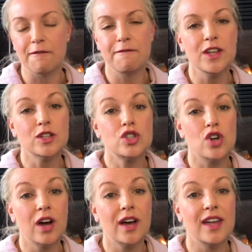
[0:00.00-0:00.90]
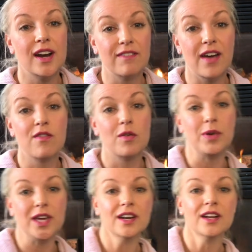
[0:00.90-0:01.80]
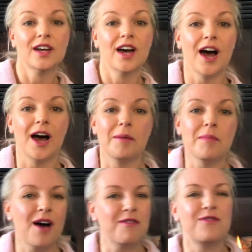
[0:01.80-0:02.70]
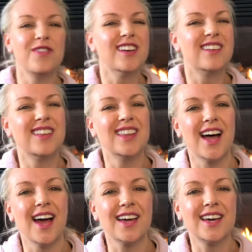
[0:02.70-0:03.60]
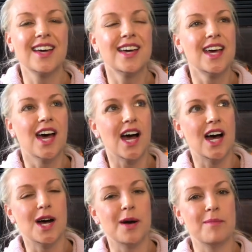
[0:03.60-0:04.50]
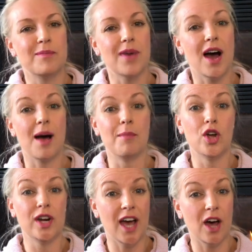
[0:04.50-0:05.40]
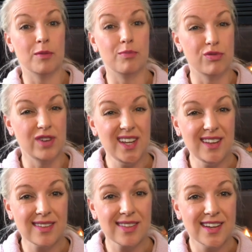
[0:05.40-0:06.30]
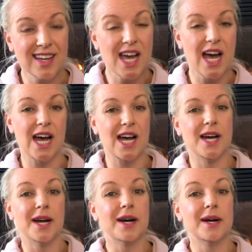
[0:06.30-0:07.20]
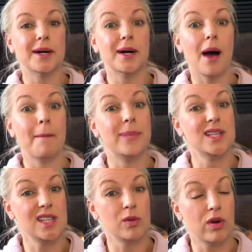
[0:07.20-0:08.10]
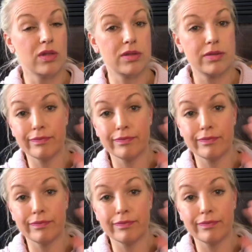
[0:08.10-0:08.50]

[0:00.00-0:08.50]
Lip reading: I feel stronger than I've ever been. I feel like I'm learning how to breathe. I'm busy with